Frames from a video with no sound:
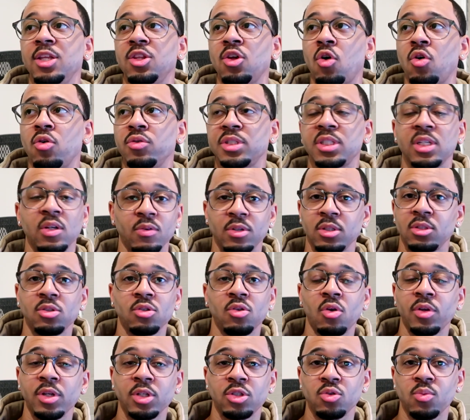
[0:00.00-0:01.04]
the whole series is
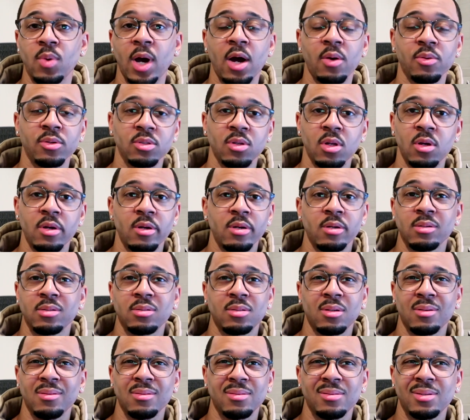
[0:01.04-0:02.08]
only 2 hours long.
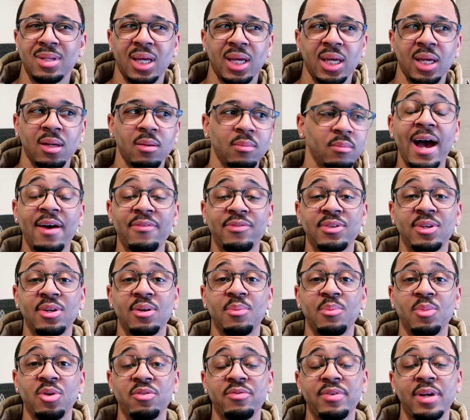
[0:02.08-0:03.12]
So it's like, after the
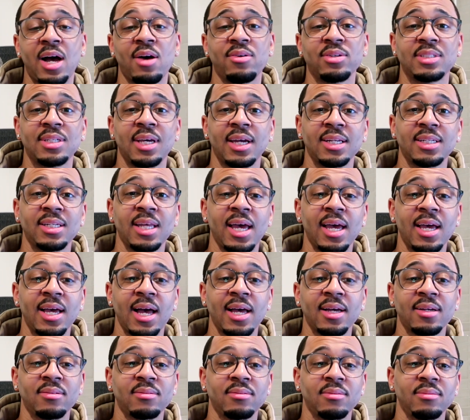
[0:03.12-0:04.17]
movie, I was like, dang,
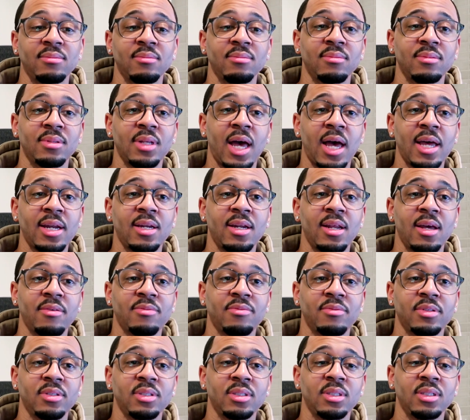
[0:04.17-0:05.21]
I kind
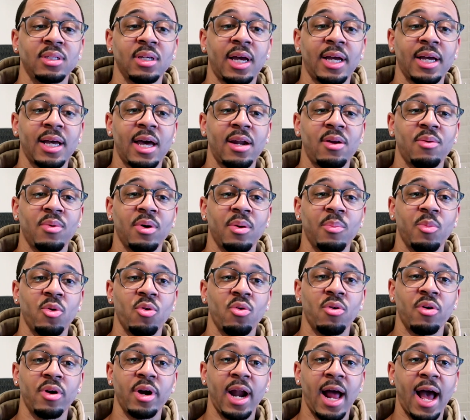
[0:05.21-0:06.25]
of want
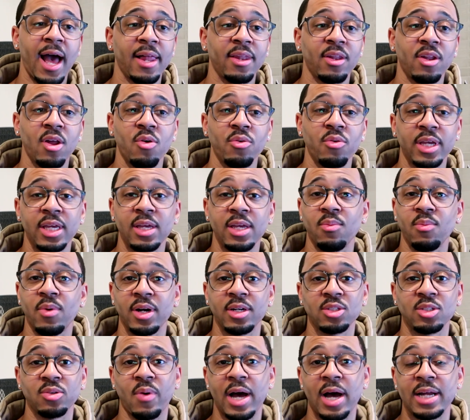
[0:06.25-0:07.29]
more. And I low key
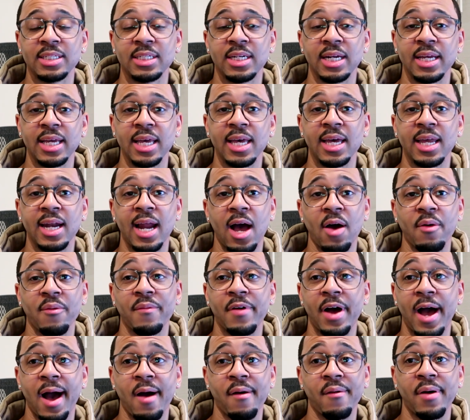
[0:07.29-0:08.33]
wanted to watch it again.
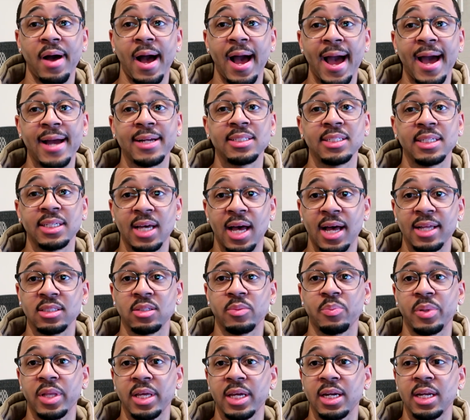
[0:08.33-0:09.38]
I actually
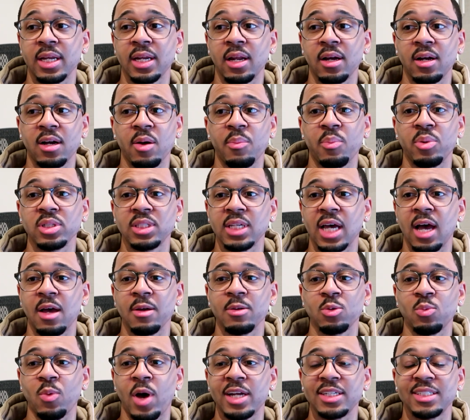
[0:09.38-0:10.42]
contemplated a couple of
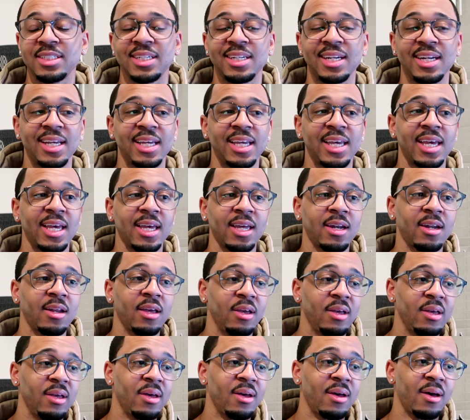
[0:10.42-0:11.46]
times watching it again,
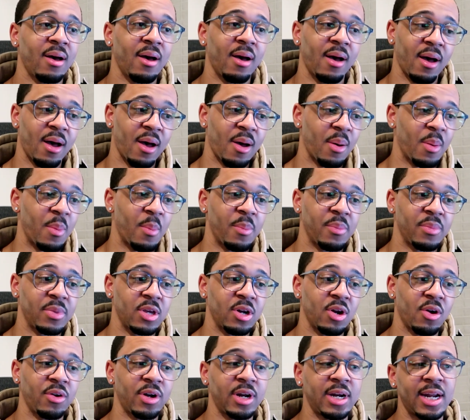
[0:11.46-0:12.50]

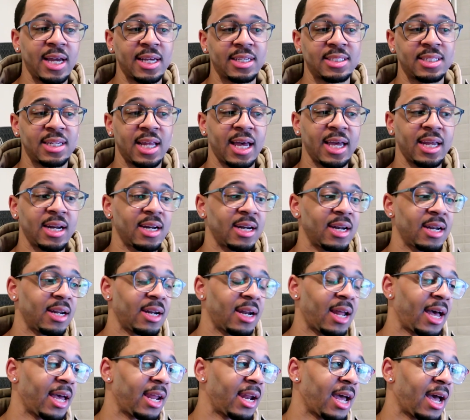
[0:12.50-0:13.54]
the next night and the
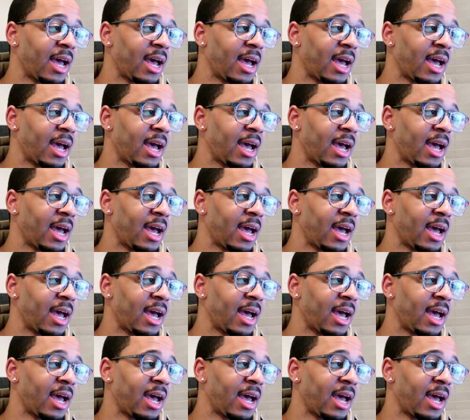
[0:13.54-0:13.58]
night